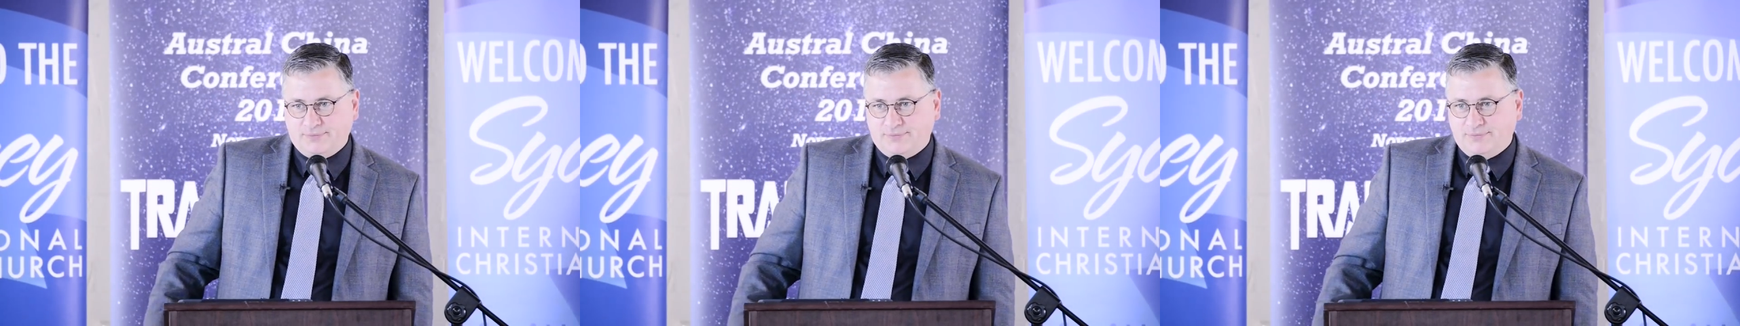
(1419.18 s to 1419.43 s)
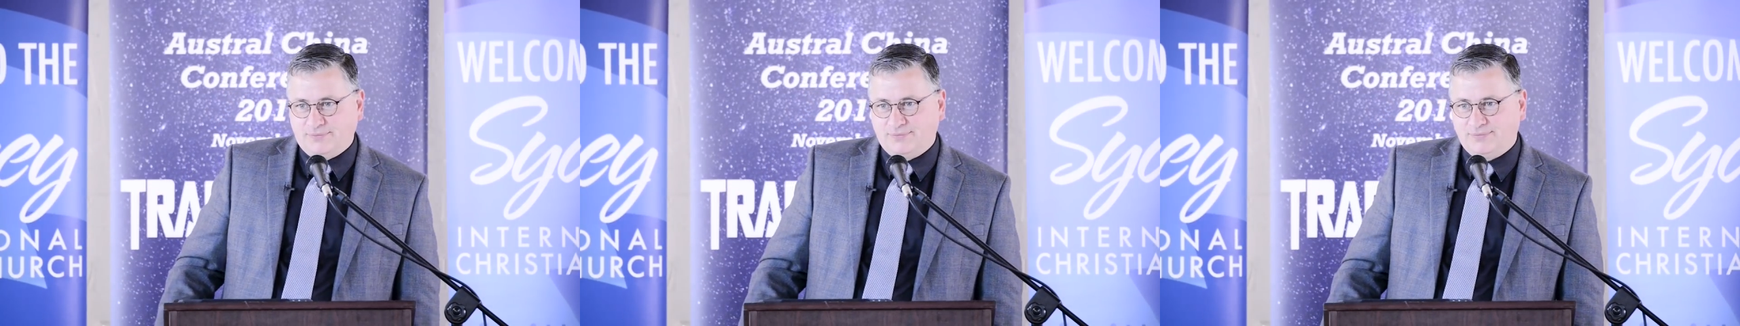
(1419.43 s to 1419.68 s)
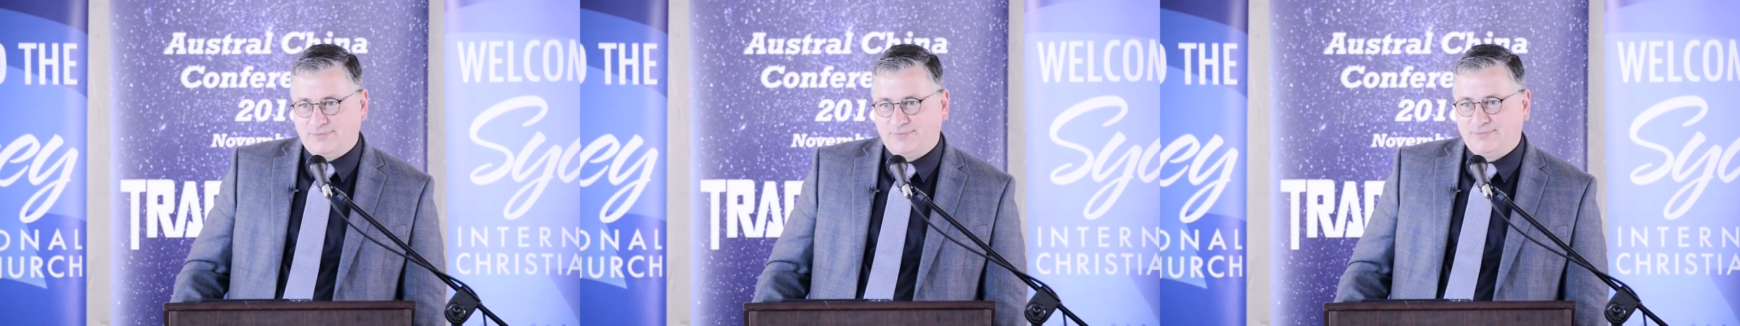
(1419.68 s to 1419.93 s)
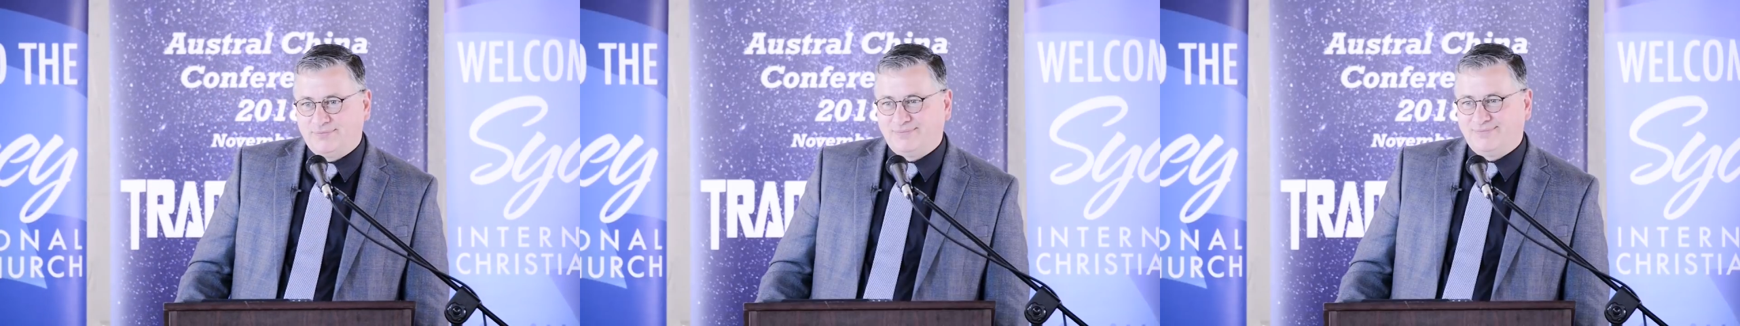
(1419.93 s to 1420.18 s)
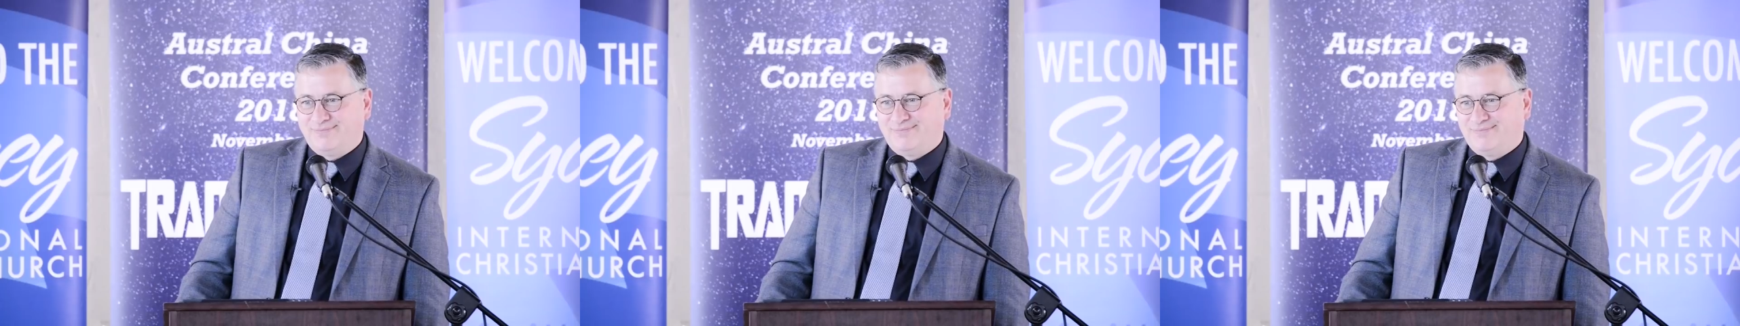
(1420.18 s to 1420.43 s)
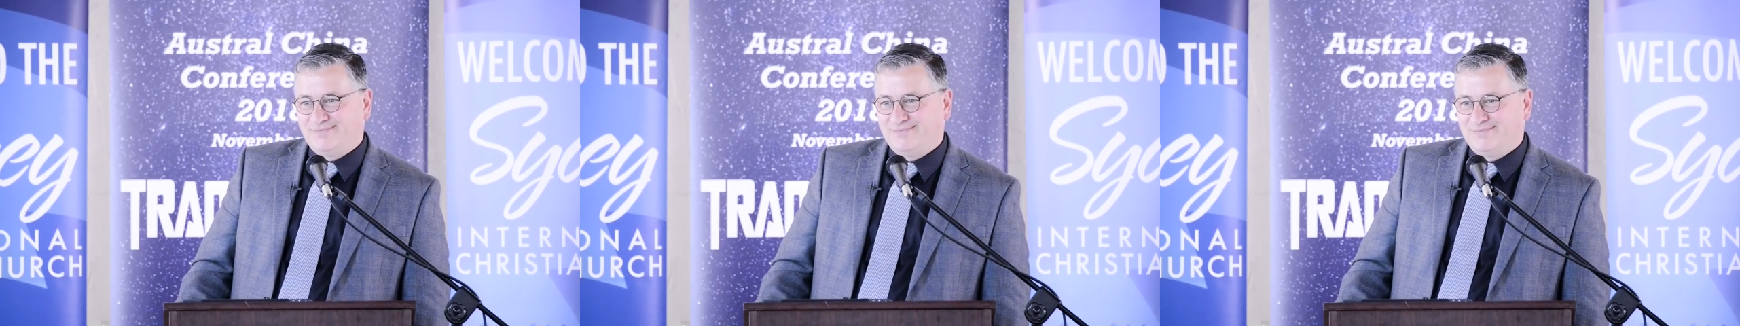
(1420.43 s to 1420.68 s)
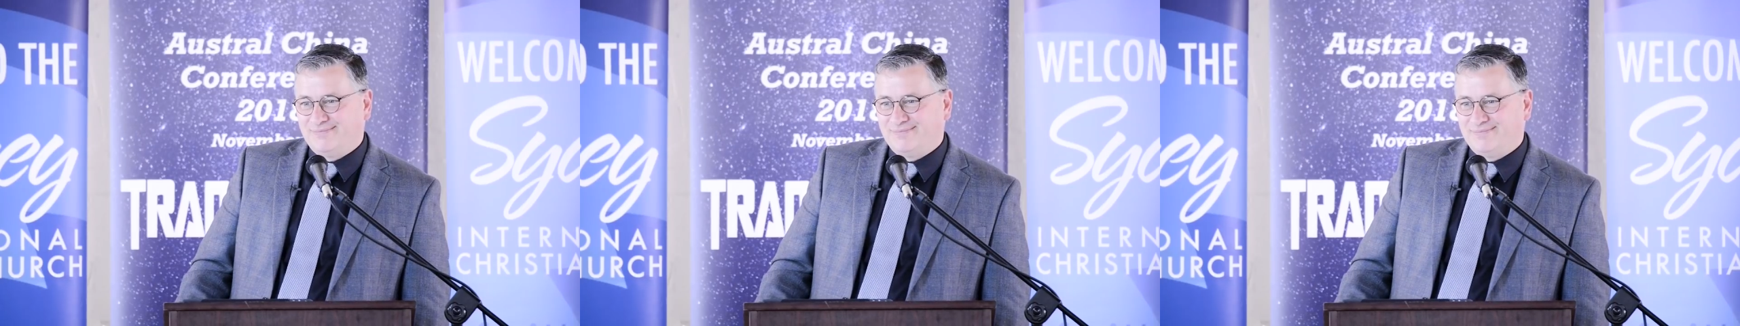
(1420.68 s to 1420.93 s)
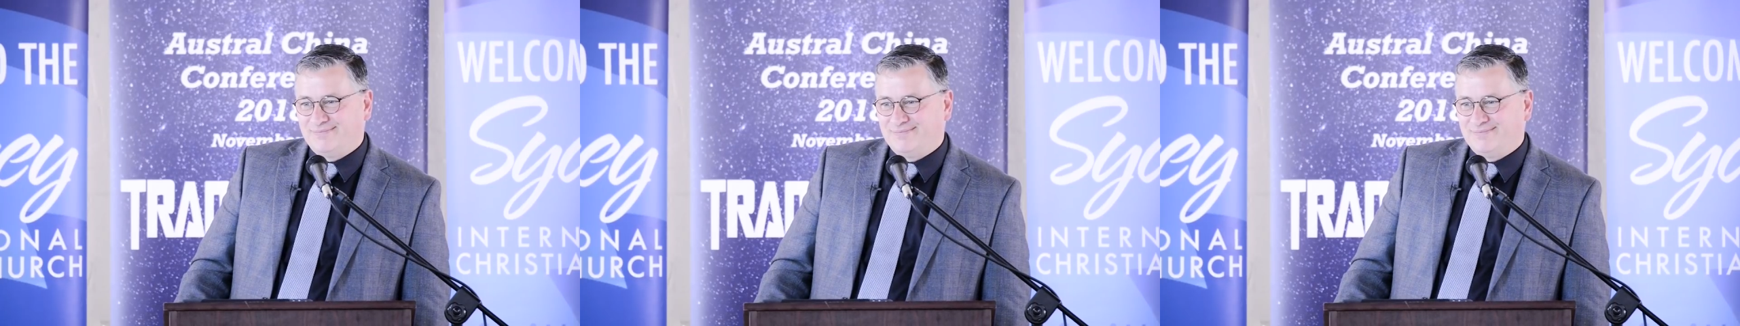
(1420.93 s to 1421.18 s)

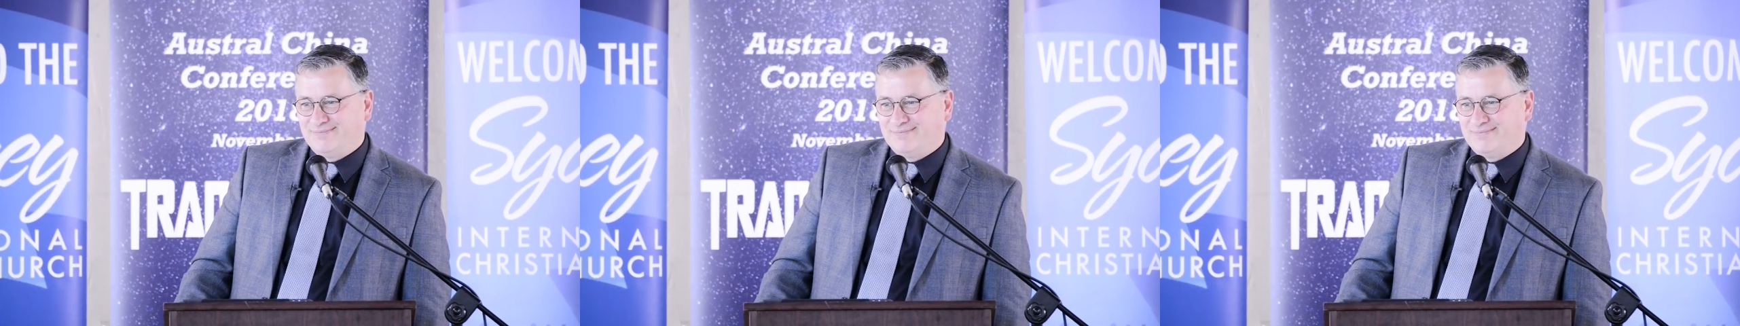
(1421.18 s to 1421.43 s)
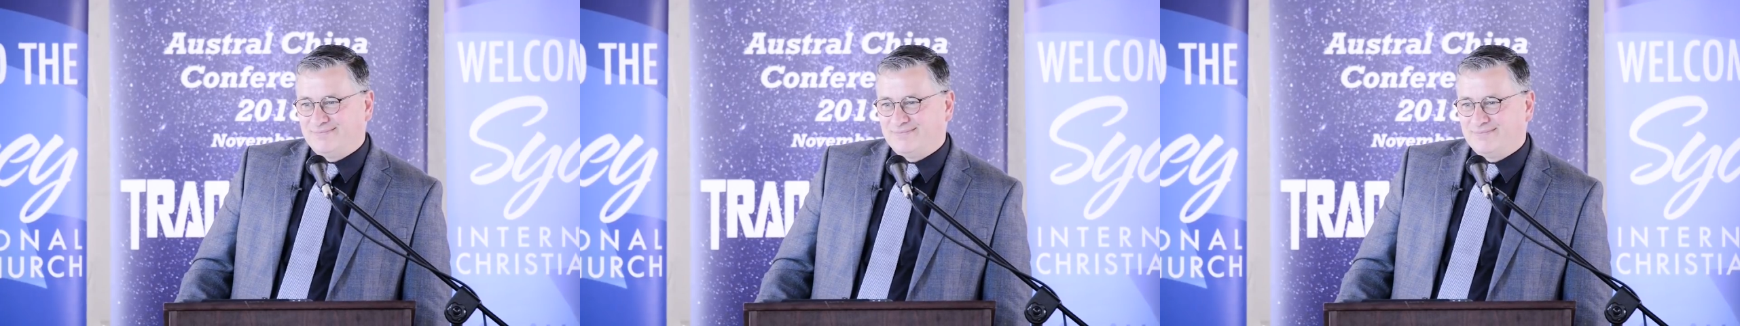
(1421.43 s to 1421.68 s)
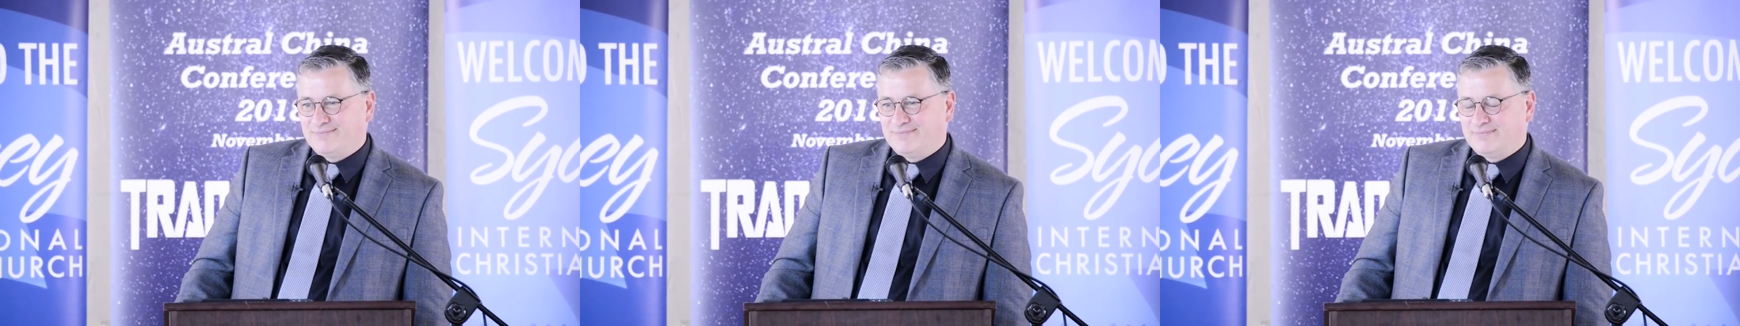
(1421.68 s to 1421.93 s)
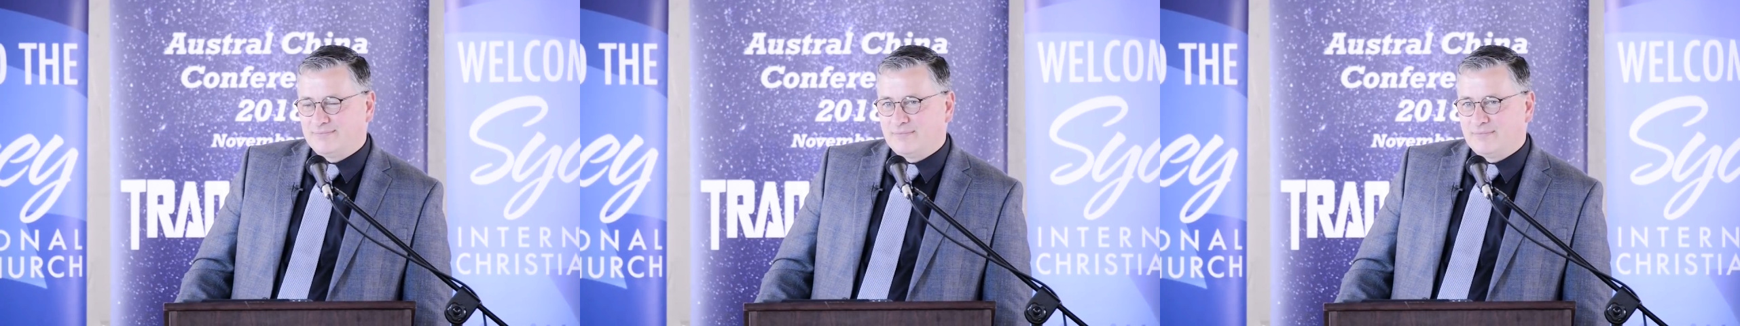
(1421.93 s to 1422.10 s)
Nothing is said.